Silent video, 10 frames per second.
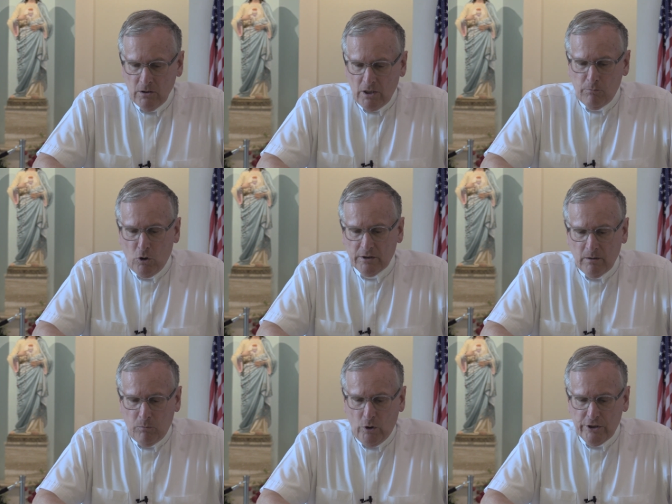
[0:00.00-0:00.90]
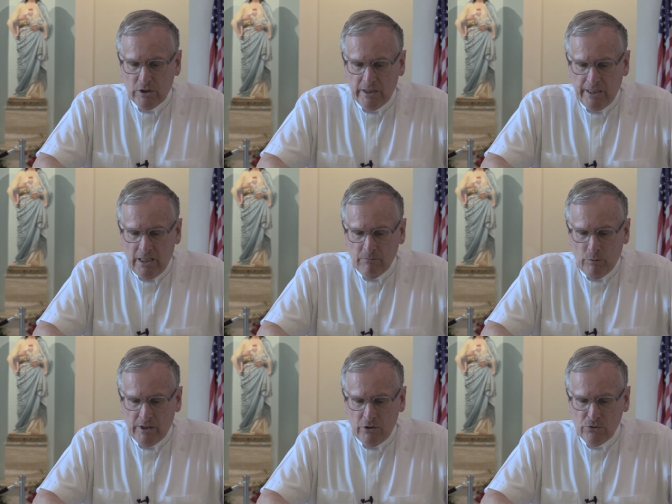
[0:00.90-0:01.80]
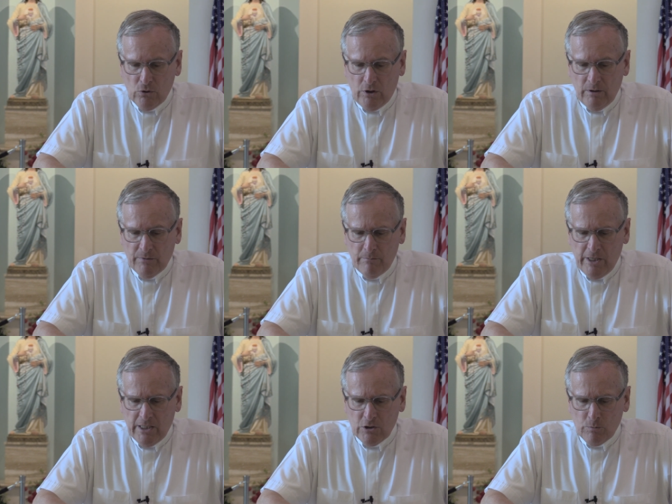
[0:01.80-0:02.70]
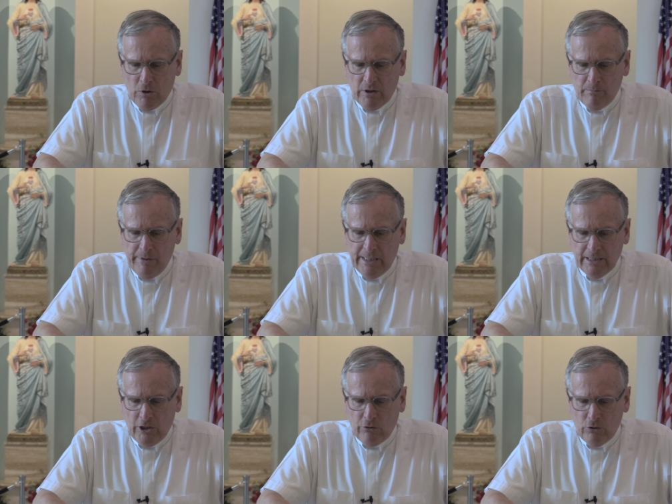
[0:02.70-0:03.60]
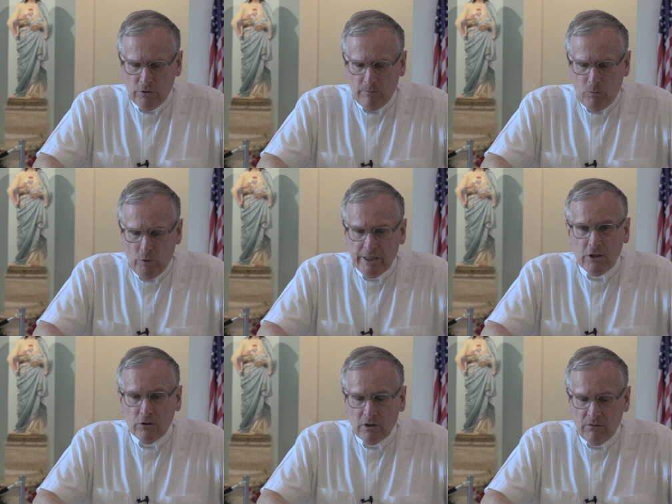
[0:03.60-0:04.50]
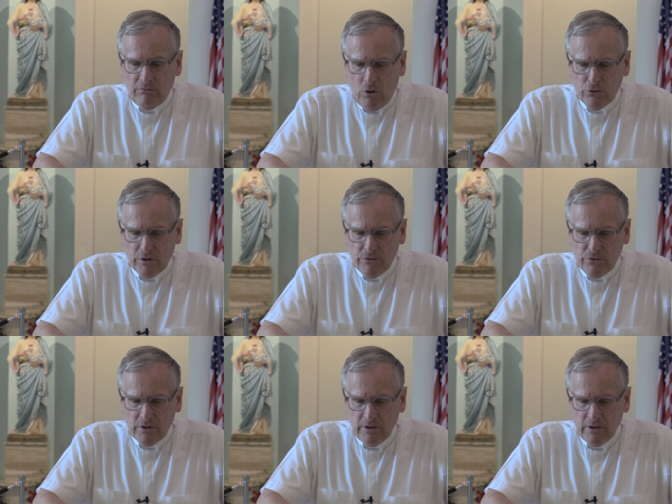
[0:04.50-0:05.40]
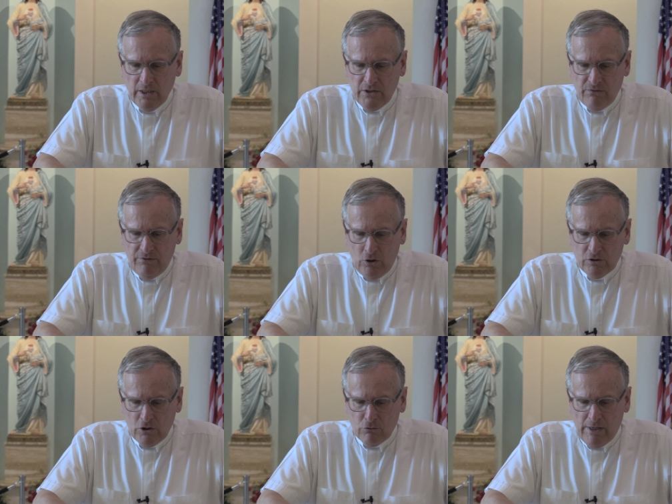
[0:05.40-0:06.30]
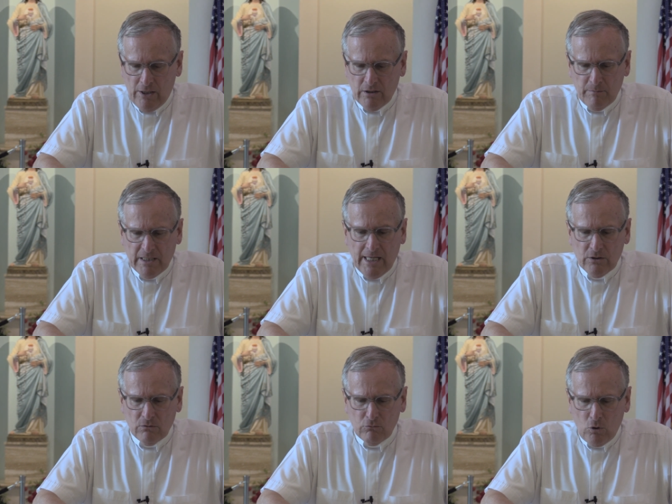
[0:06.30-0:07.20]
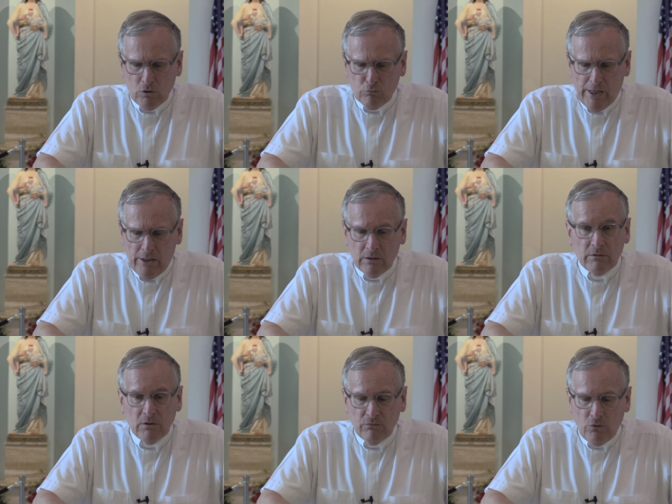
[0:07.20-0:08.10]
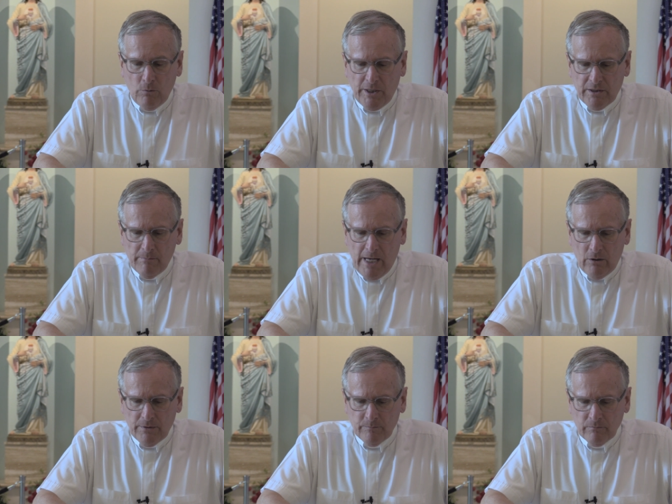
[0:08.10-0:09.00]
They brought the boy to him, and when he saw him, the spirit immediately threw the boy into convulsions. As he fell to the ground, he began to roll around and foam at the mouth.